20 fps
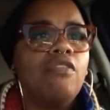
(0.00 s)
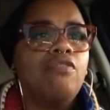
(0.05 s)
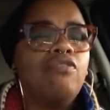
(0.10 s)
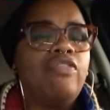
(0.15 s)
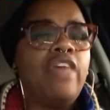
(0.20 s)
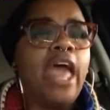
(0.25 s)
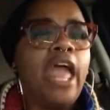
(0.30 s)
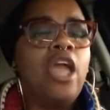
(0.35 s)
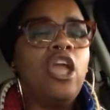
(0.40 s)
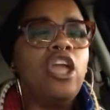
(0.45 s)

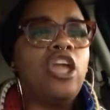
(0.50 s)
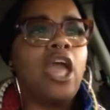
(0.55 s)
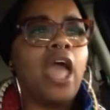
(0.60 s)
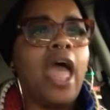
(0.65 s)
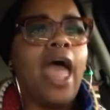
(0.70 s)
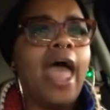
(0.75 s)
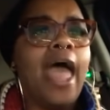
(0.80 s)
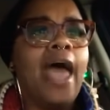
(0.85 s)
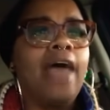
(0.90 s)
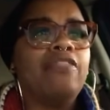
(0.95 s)
they
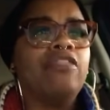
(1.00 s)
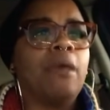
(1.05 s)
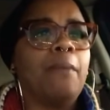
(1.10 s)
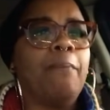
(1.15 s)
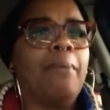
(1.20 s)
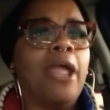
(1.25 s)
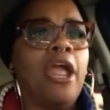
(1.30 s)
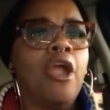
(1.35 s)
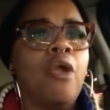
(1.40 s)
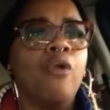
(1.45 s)
had the
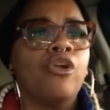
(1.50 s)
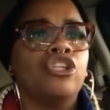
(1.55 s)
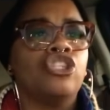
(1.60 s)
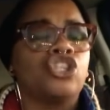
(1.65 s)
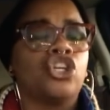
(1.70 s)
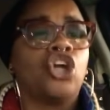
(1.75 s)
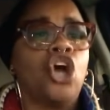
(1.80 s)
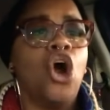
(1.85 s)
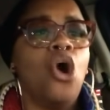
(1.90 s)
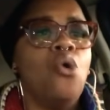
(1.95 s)

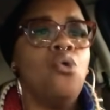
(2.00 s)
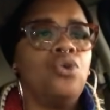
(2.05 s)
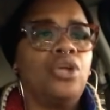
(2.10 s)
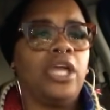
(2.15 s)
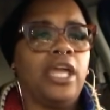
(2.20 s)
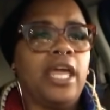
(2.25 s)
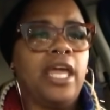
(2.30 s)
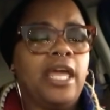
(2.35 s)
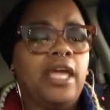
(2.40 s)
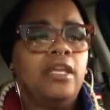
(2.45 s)
parents go
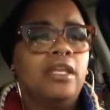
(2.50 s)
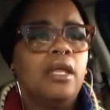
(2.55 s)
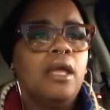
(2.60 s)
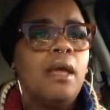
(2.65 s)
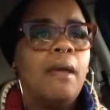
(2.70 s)
get